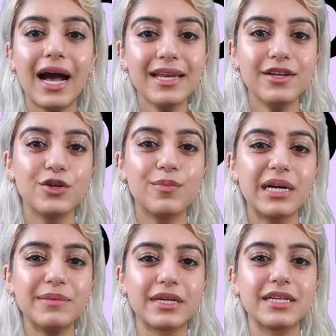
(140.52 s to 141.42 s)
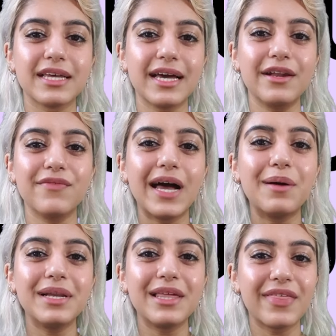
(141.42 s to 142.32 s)
I didn't do mine because I had a
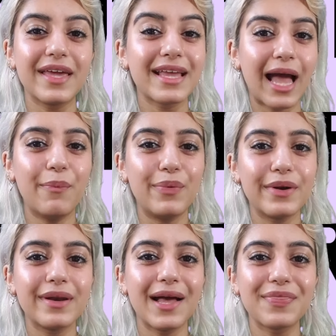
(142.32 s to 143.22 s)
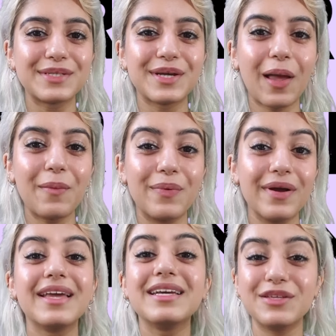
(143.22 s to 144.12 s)
family thing happen at the time, but
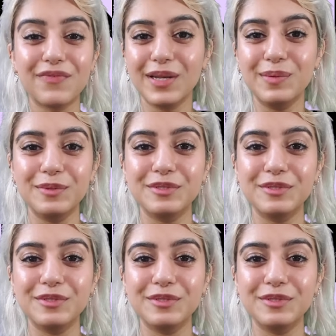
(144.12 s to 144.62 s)
it is available to